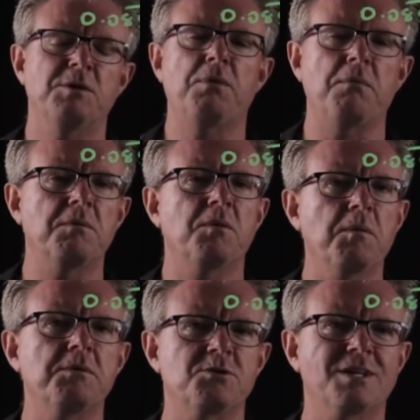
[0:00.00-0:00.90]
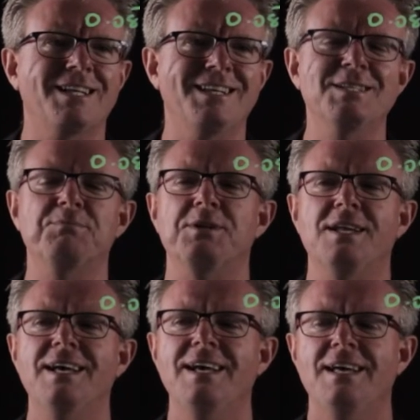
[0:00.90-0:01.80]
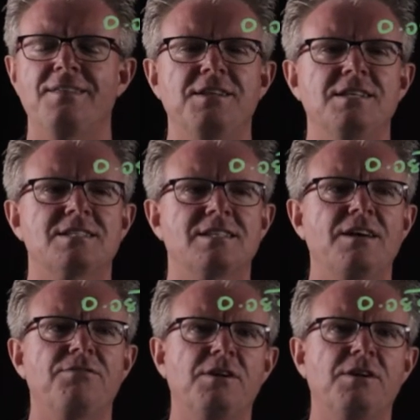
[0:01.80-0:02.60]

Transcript: probably won't be drinking this, but the safe